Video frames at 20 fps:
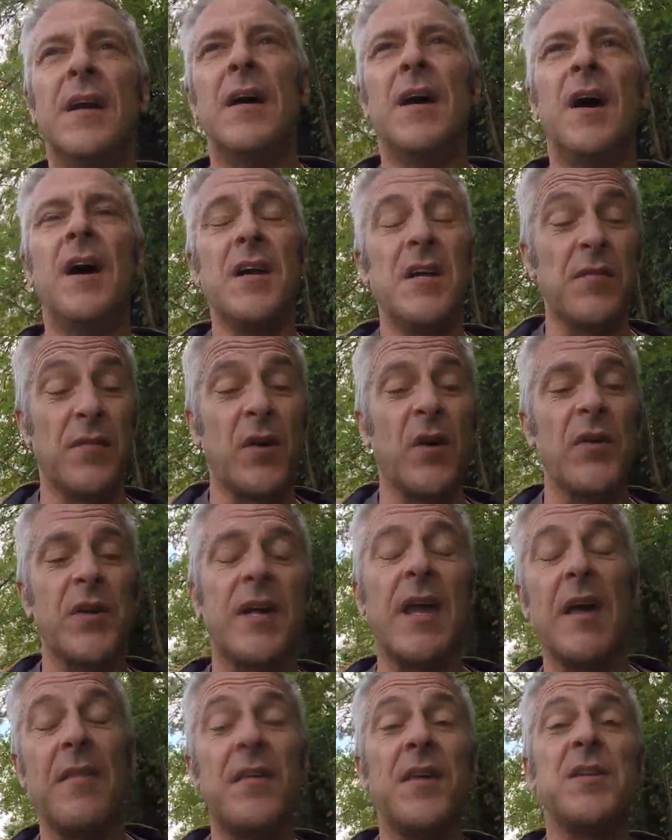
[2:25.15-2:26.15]
You've got to
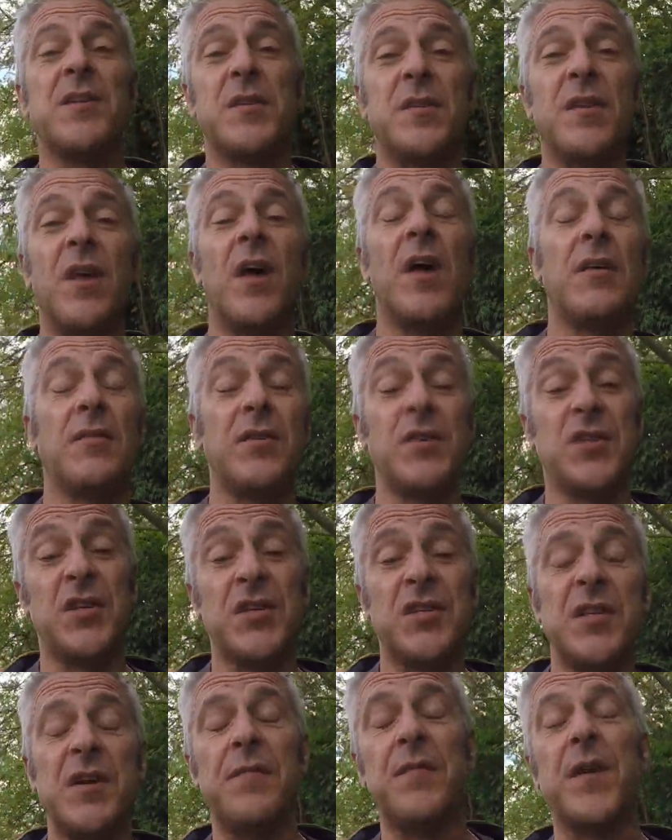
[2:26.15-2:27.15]
get the
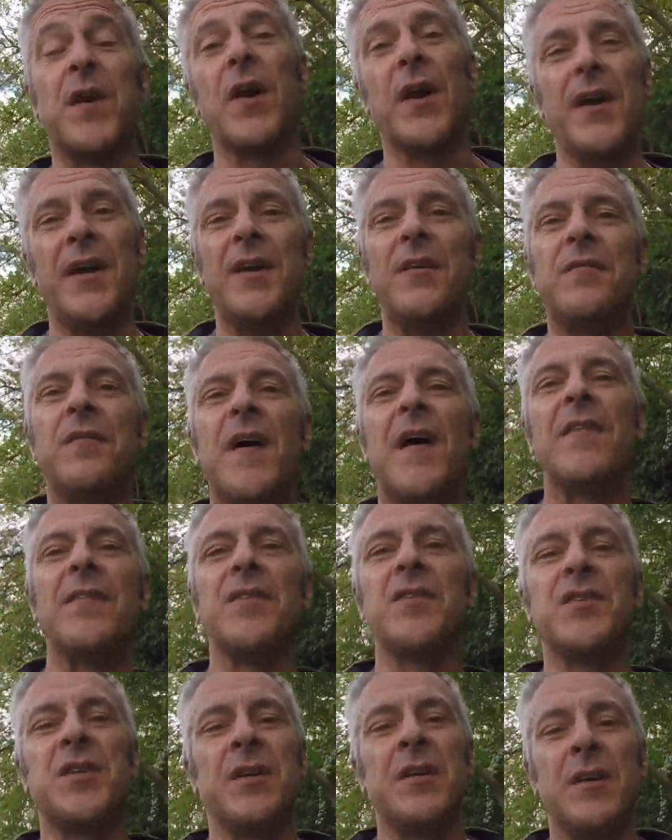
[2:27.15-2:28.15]
certificate in
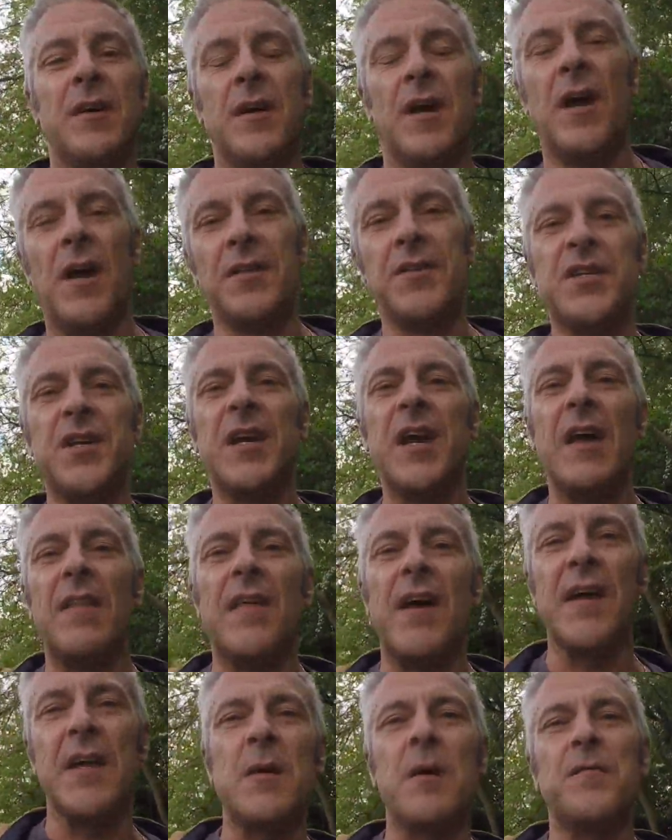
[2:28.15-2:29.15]
advance, and to get
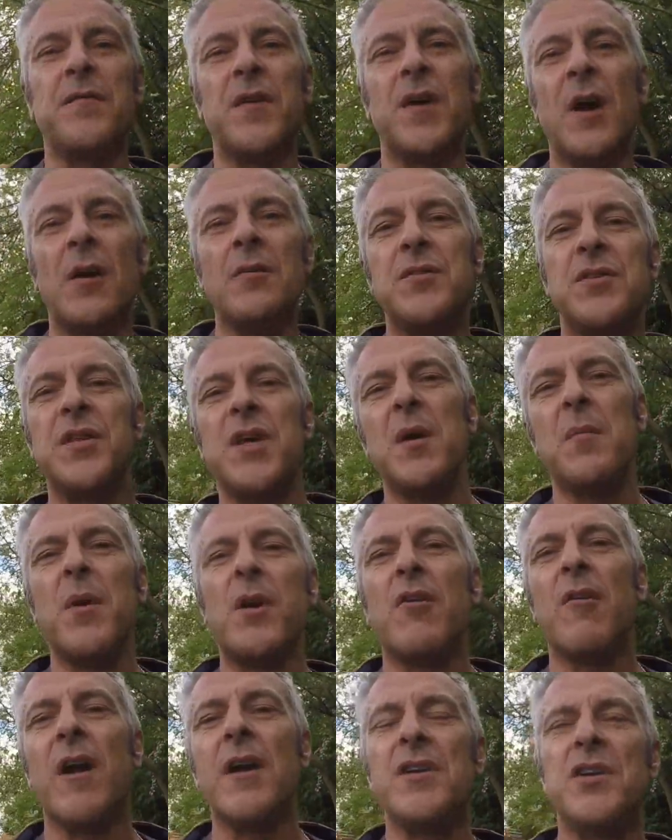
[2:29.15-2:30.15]
that you have to go to the
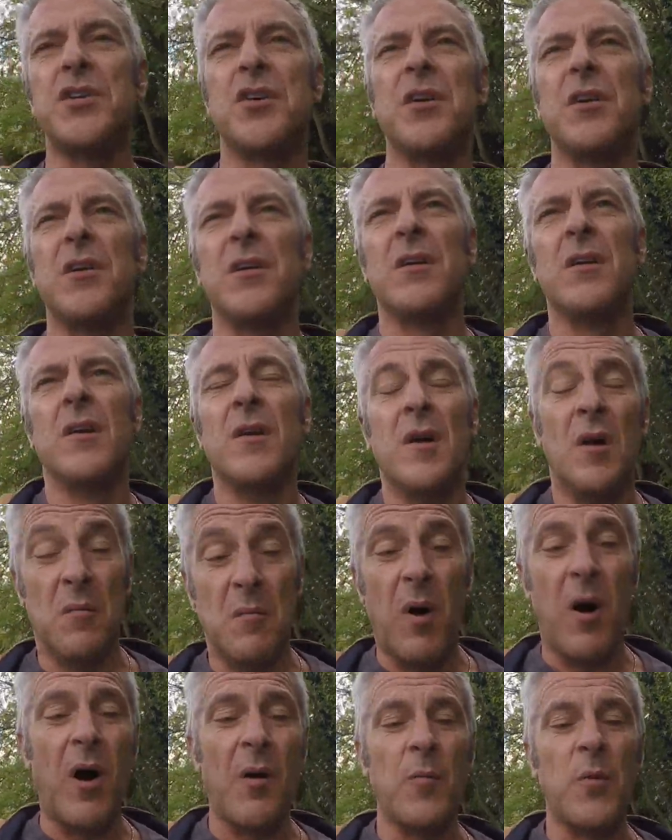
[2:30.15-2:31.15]
immigration.
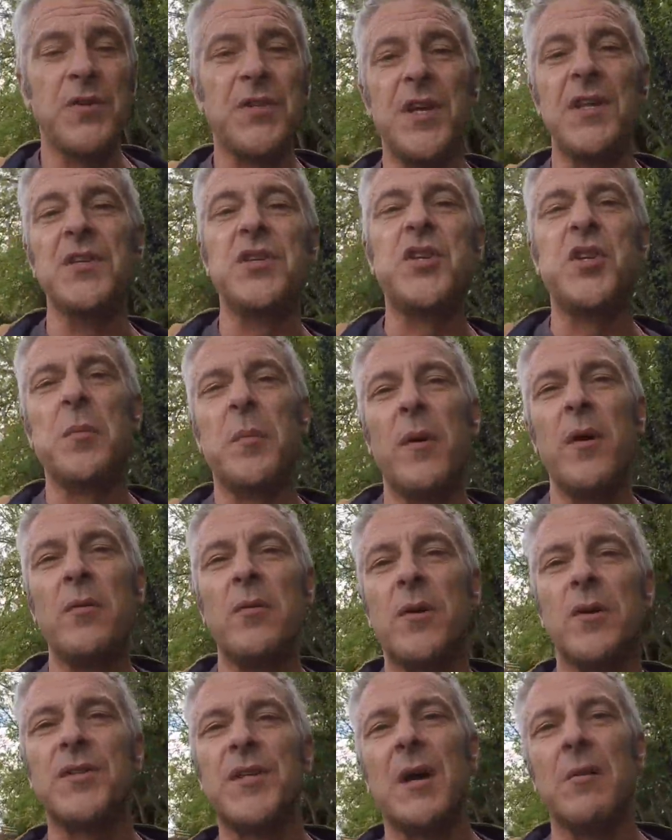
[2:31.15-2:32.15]
Mine was in Cebu
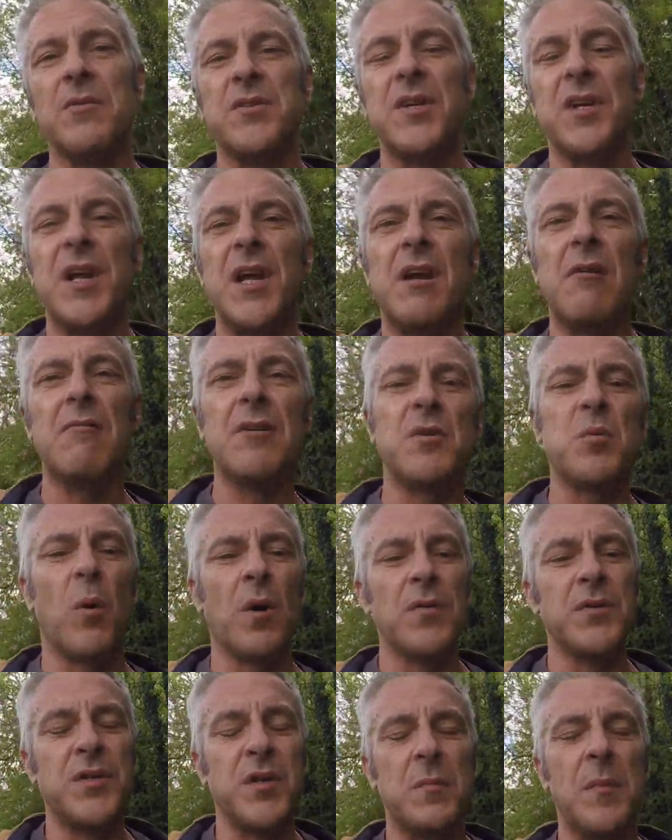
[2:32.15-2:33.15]
because that was the nearest
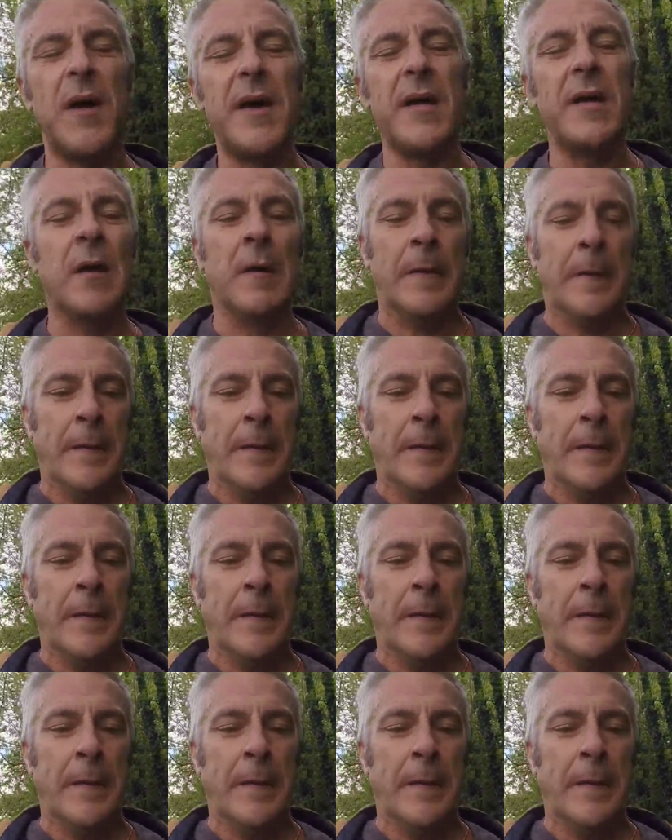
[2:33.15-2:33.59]
one to me.